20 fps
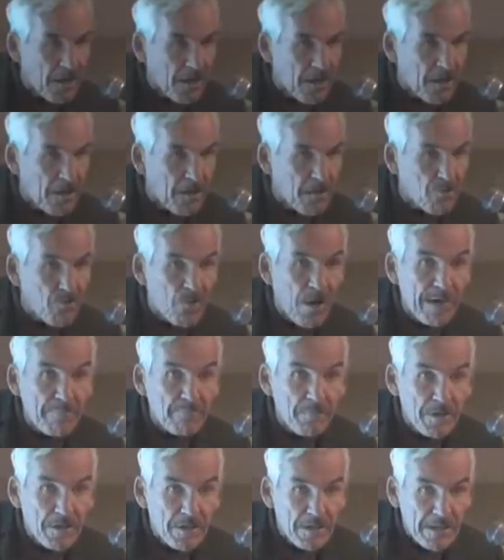uh, uh,
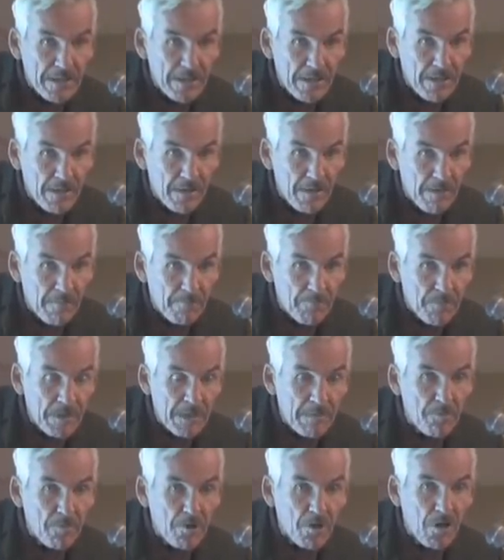rapidly.
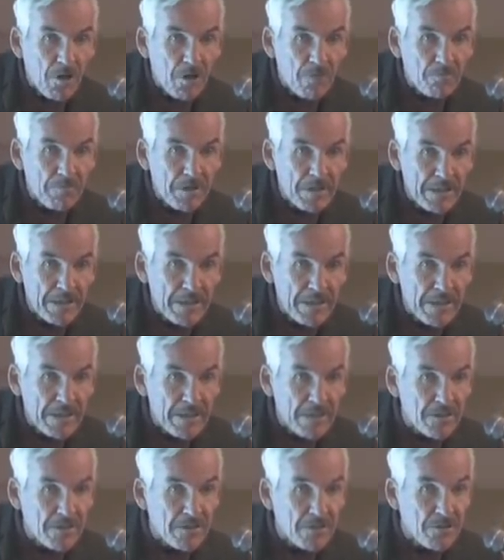People are
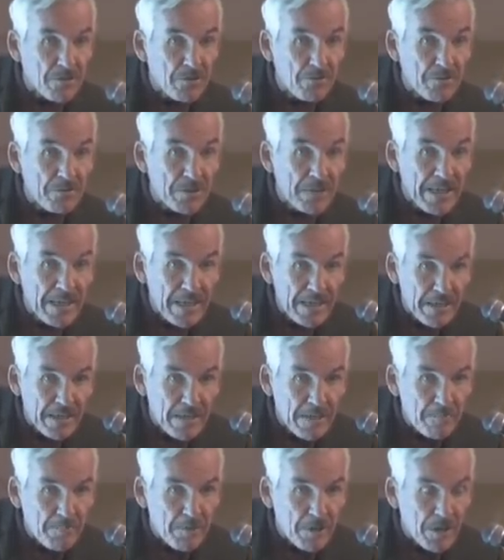beginning to do day
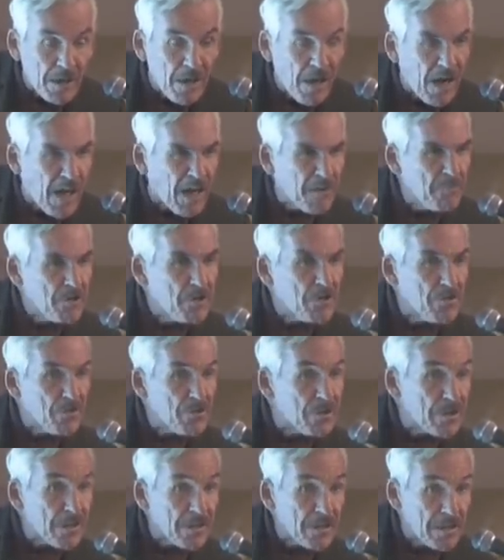keeping. I've been
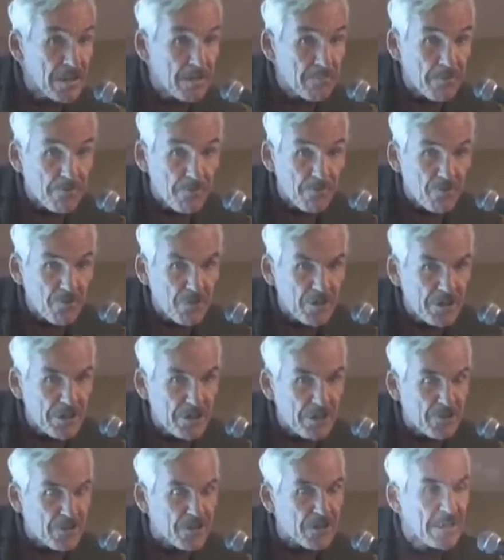doing day keeping for
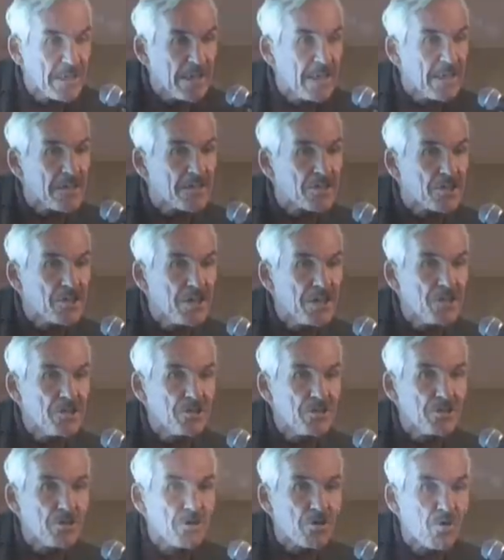years. It
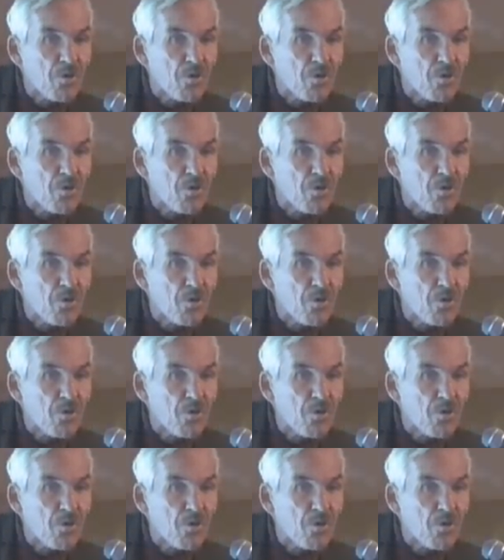changes